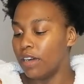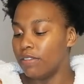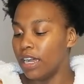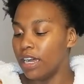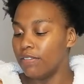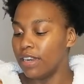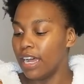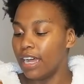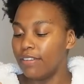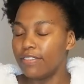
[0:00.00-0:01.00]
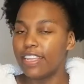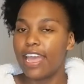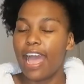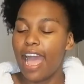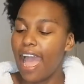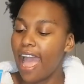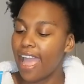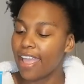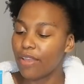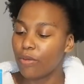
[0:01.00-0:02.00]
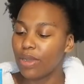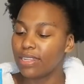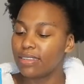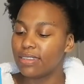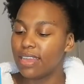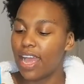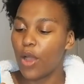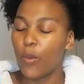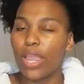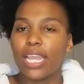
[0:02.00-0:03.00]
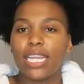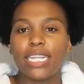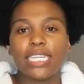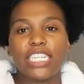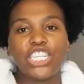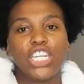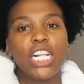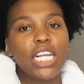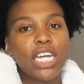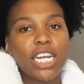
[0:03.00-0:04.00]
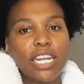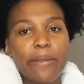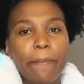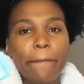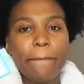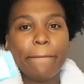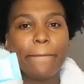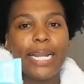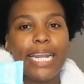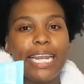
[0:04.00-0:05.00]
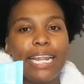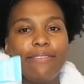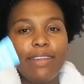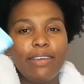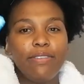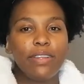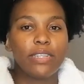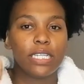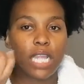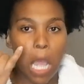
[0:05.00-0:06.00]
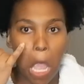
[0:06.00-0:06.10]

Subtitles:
love their Eye What Awakening Gel Cream. Love it.